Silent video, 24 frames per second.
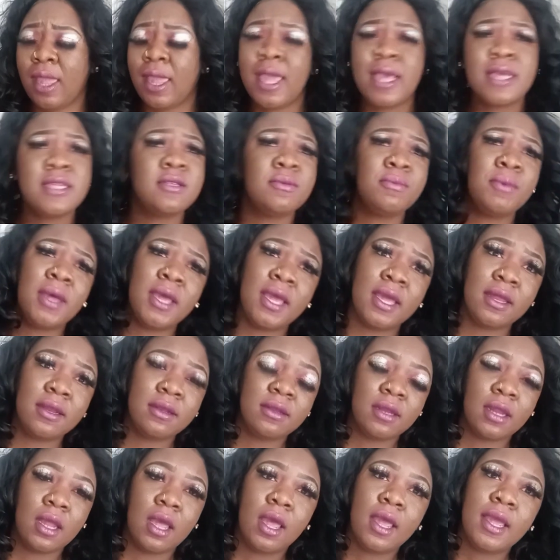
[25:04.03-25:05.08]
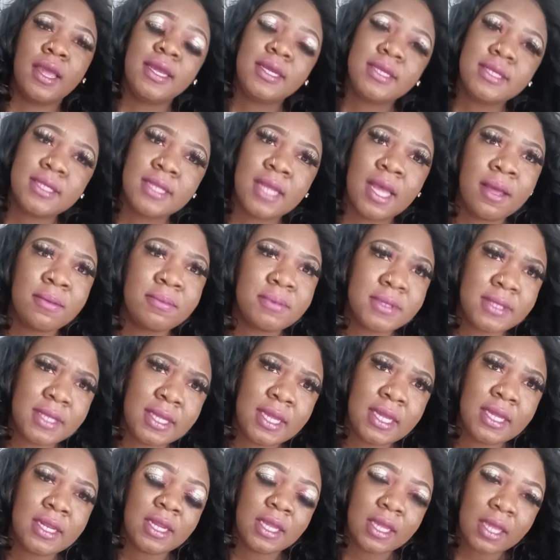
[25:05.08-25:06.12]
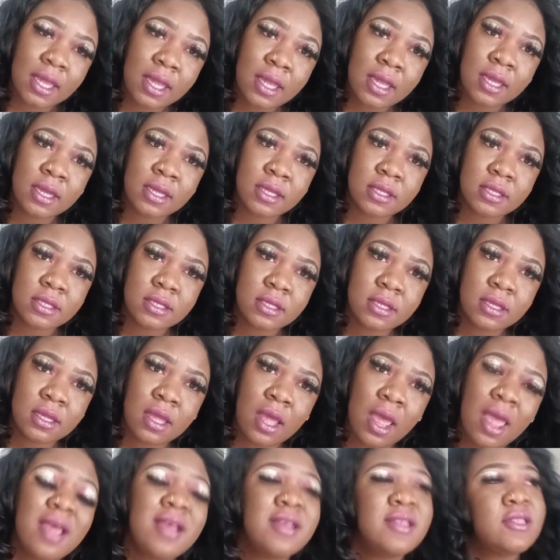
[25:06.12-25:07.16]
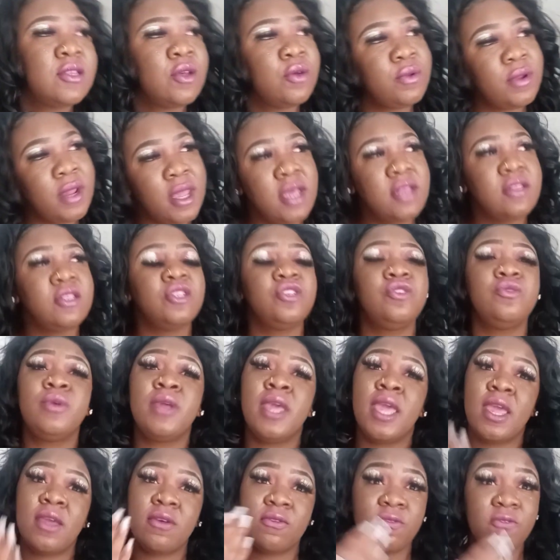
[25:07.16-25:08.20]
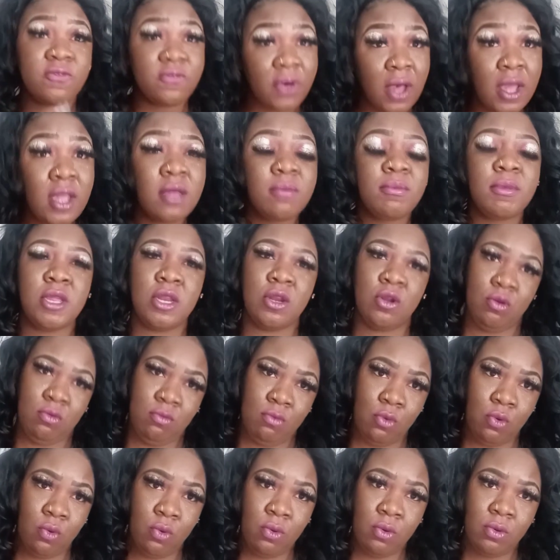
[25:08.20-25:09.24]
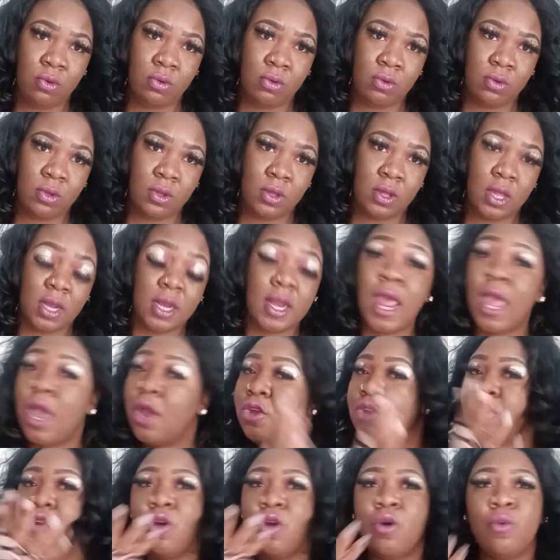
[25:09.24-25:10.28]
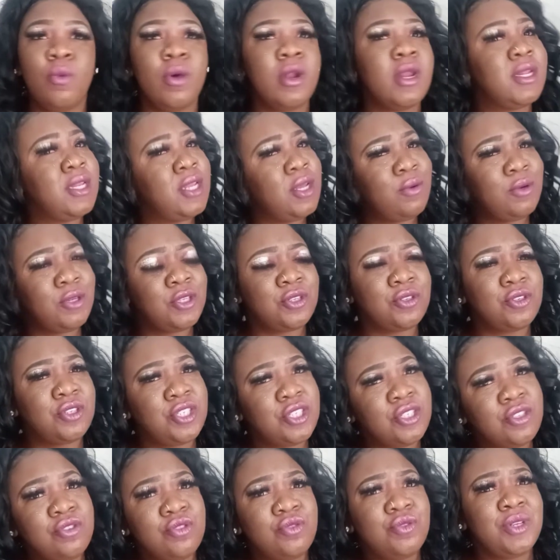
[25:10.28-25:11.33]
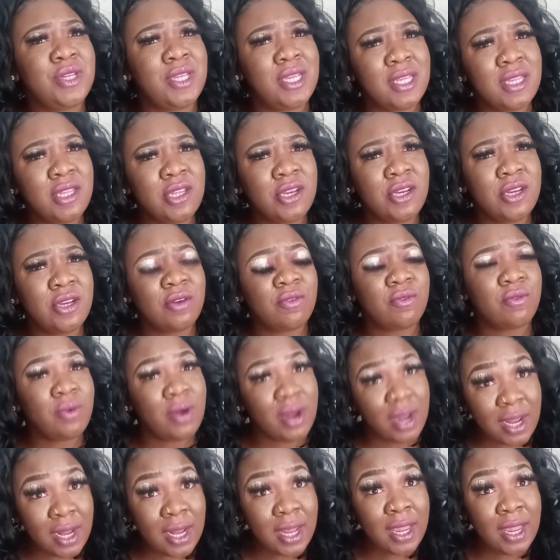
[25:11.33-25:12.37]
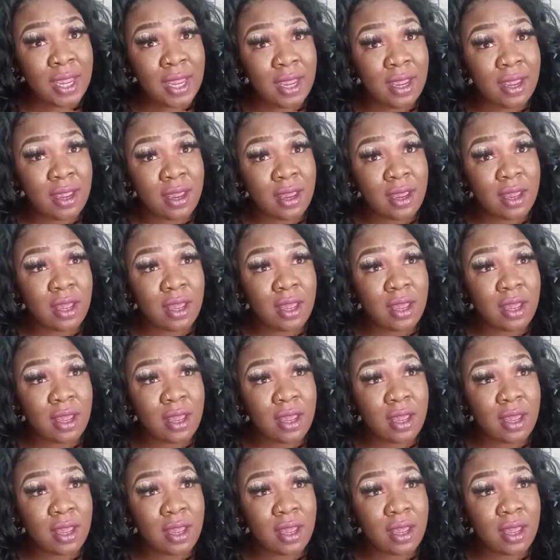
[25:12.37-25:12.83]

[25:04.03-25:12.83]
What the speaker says: Guess what? He stopped seeing the kids. So now since you can't fuck me no more, now you don't want to deal with your children either? Really?